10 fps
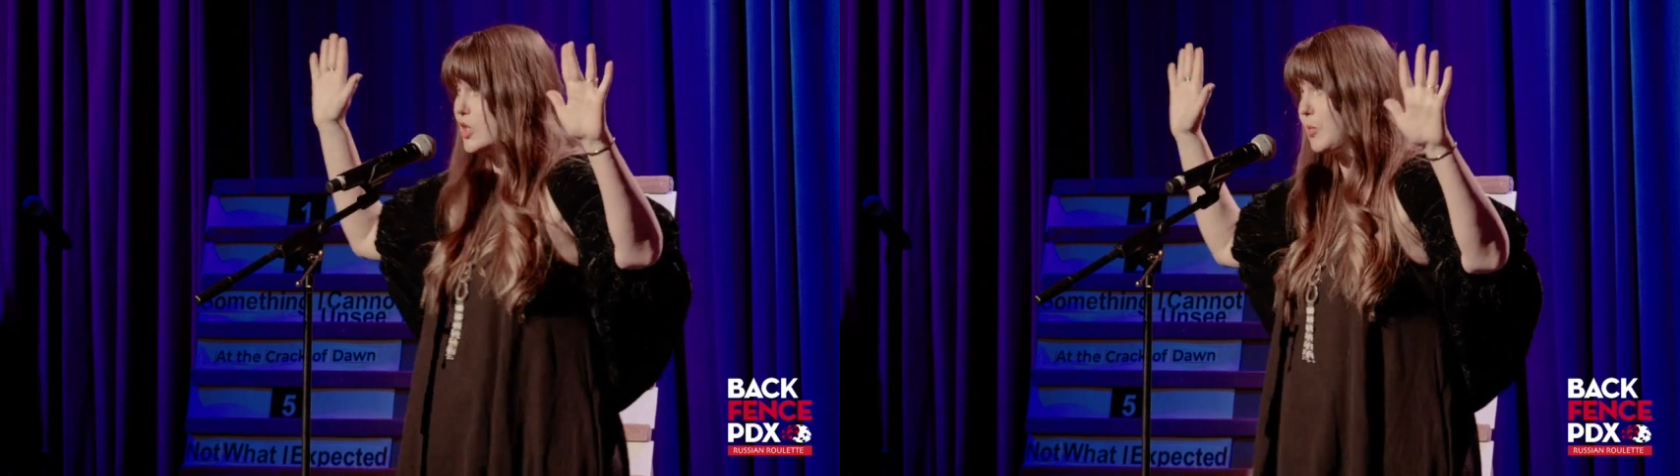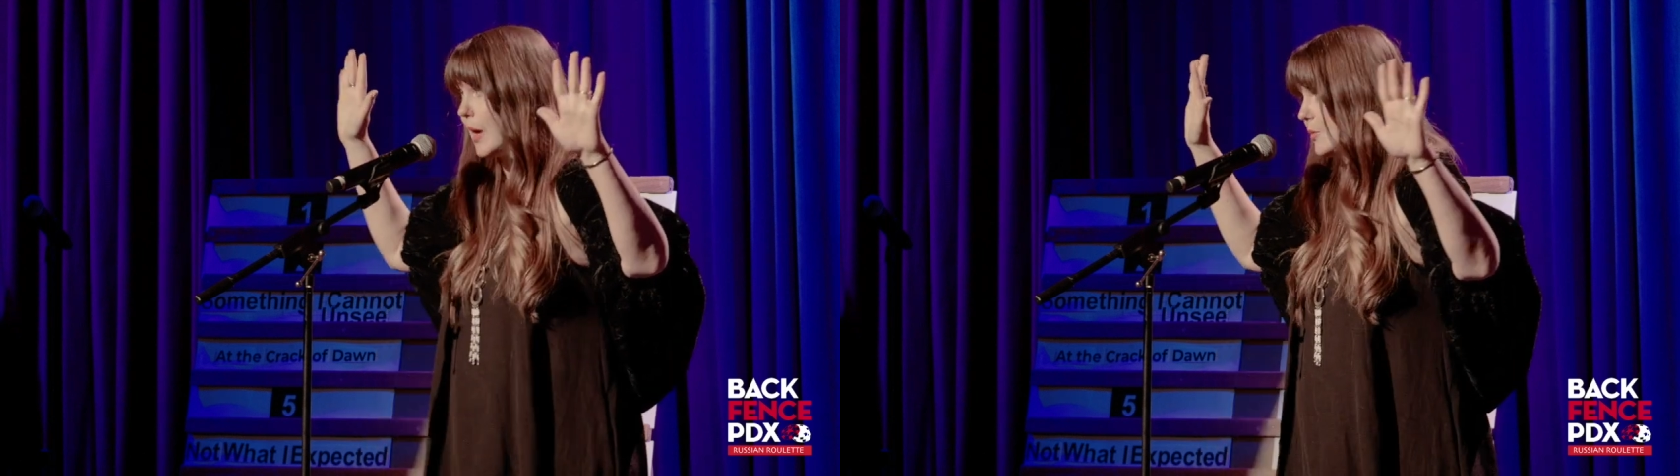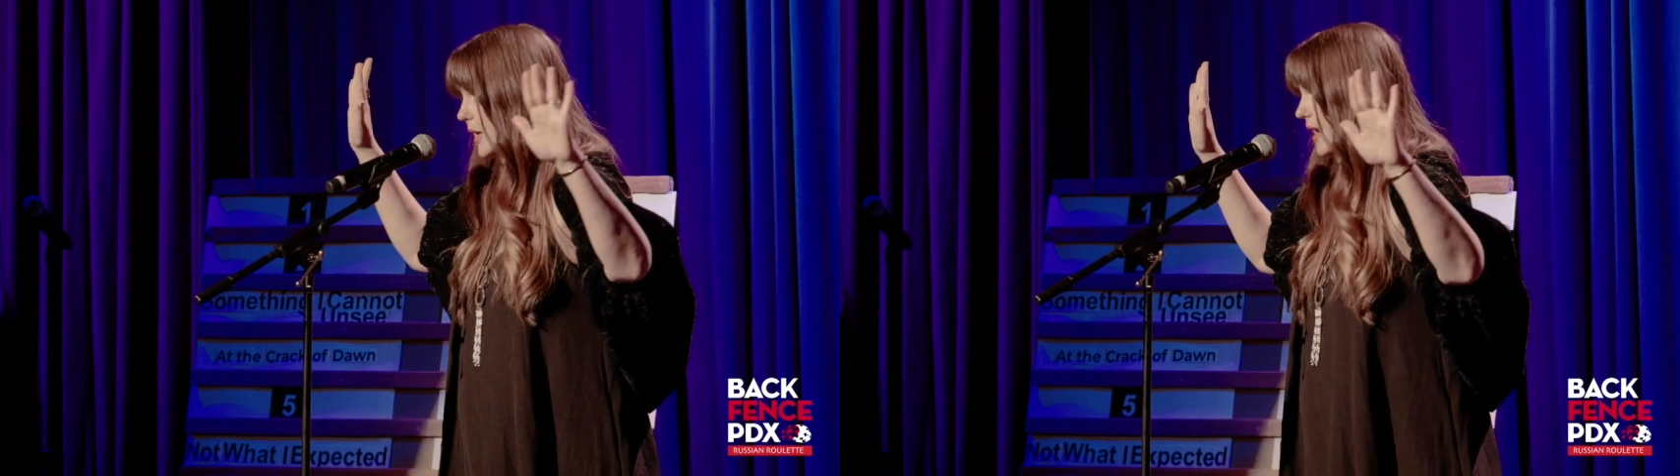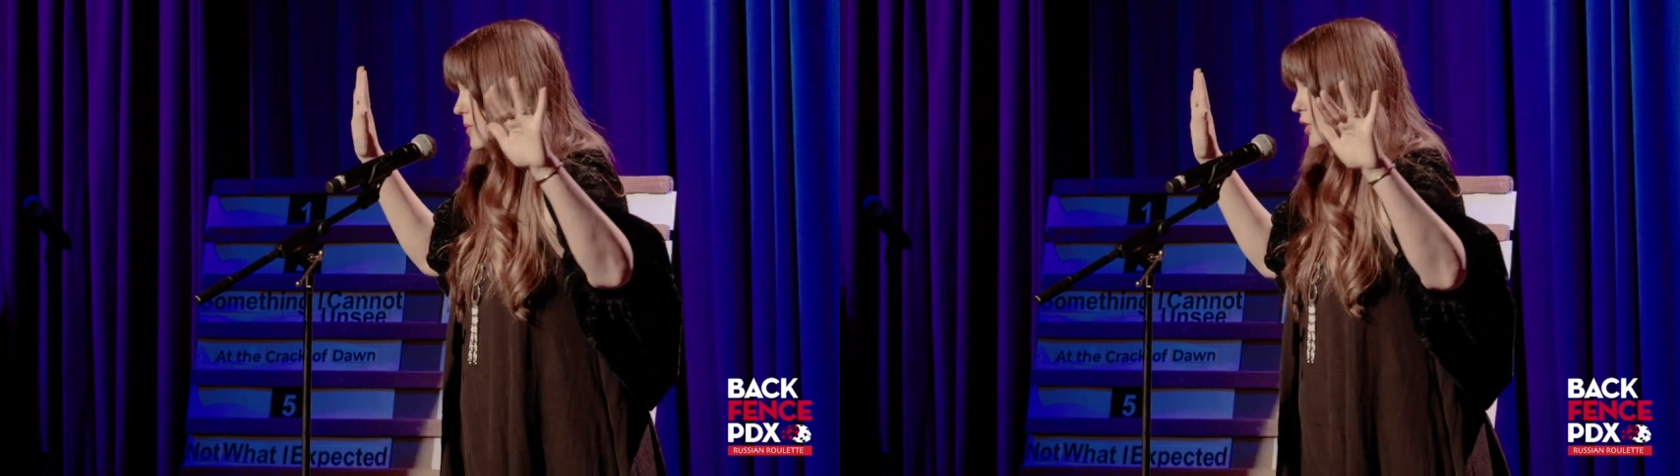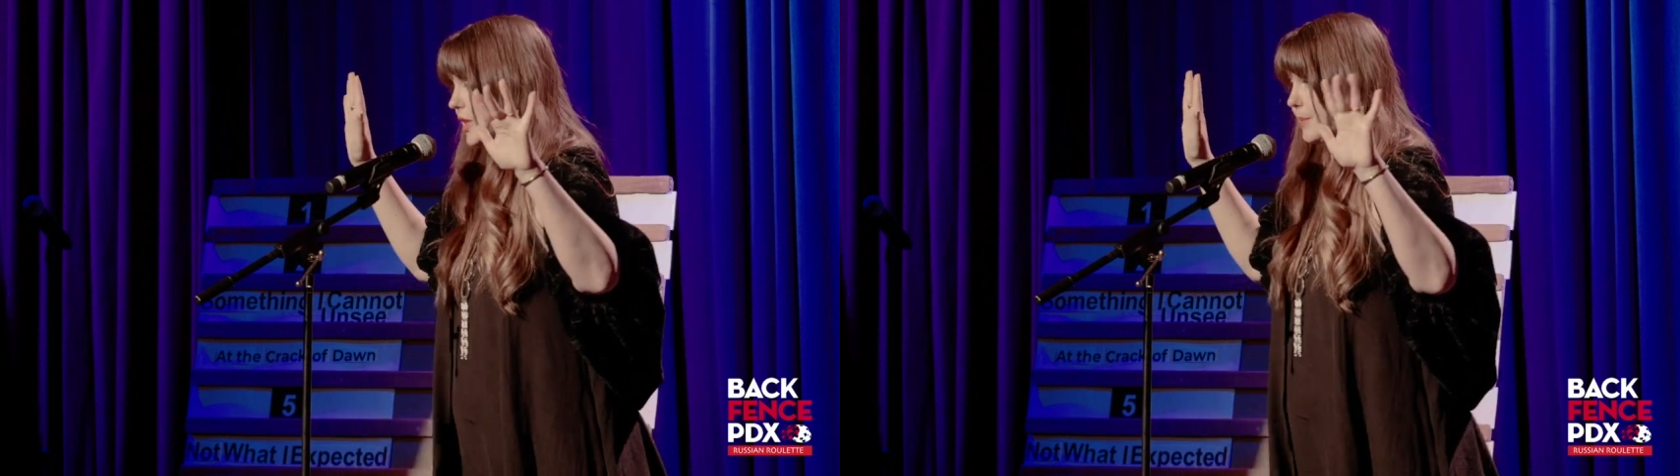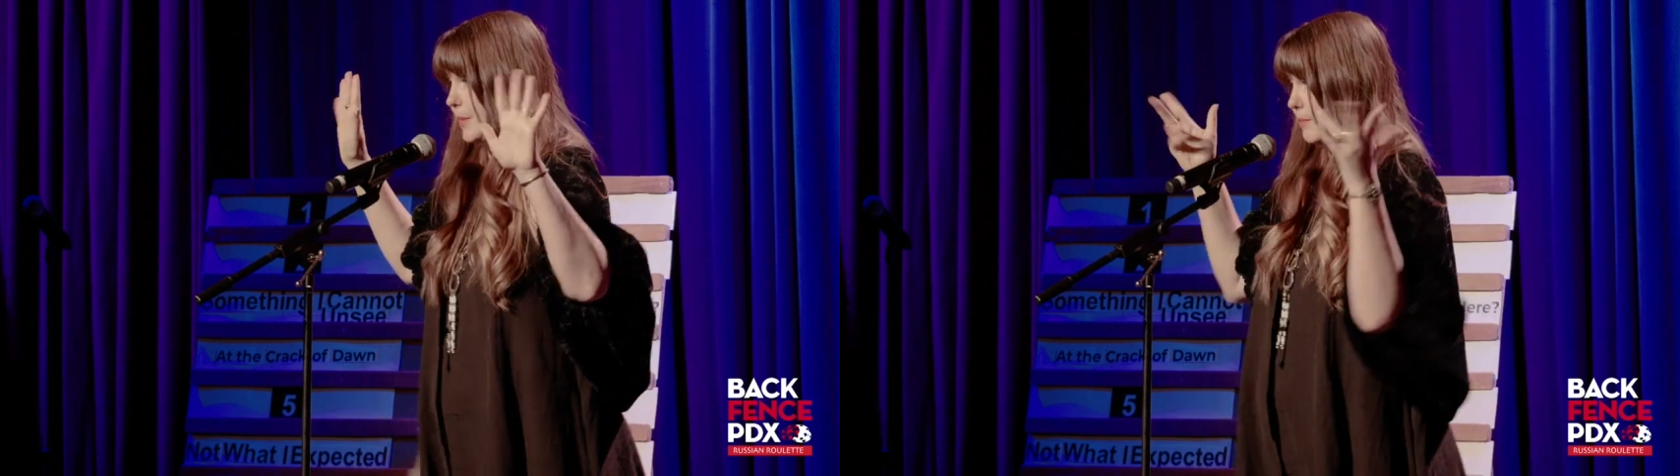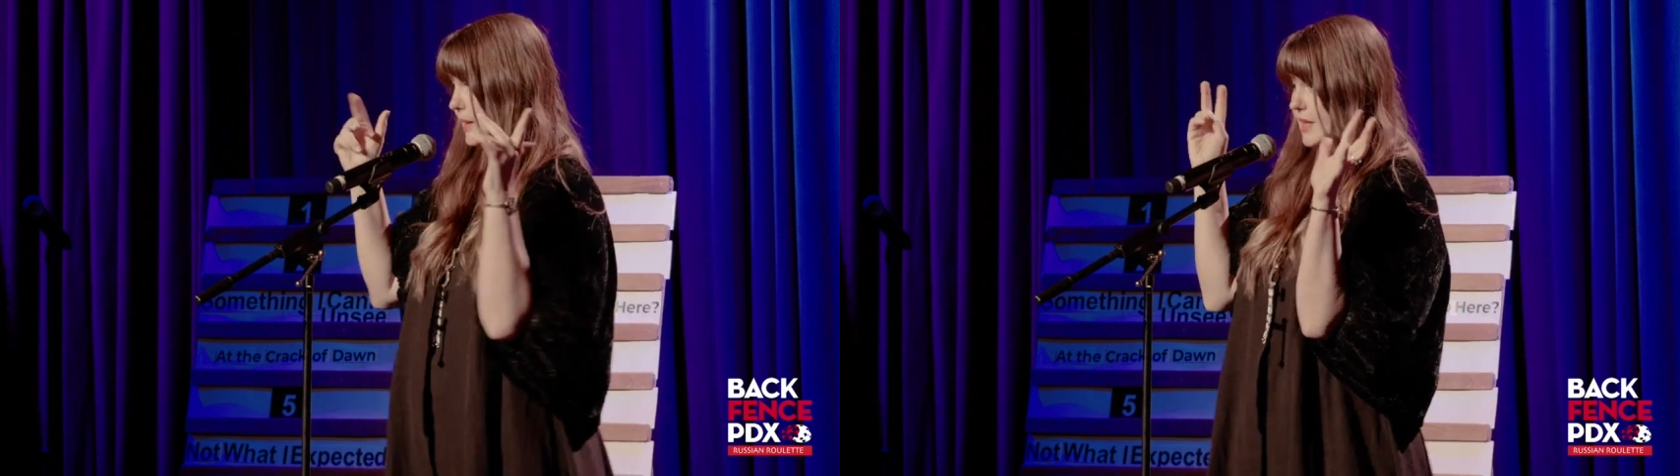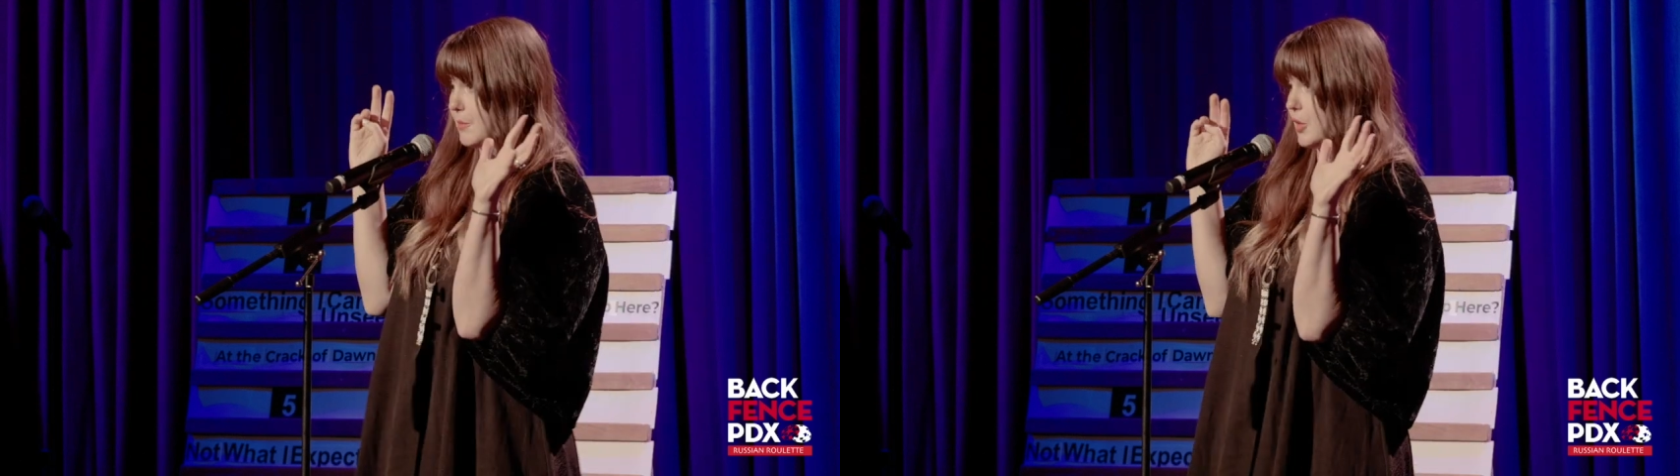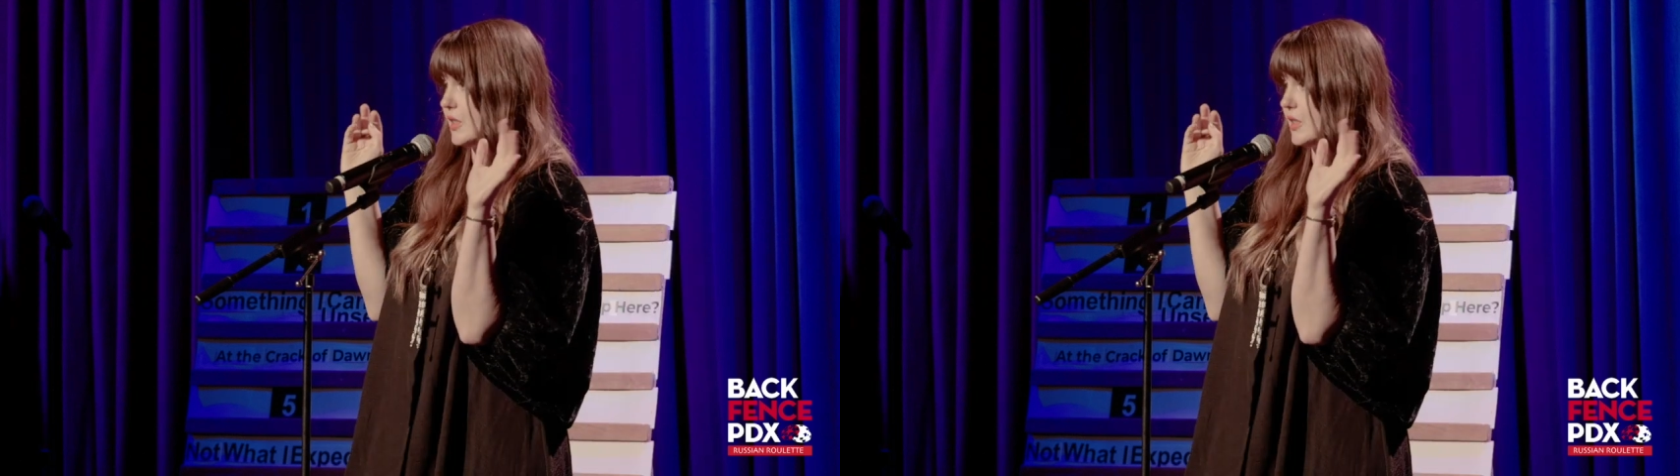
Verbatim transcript: we should probably put out a missing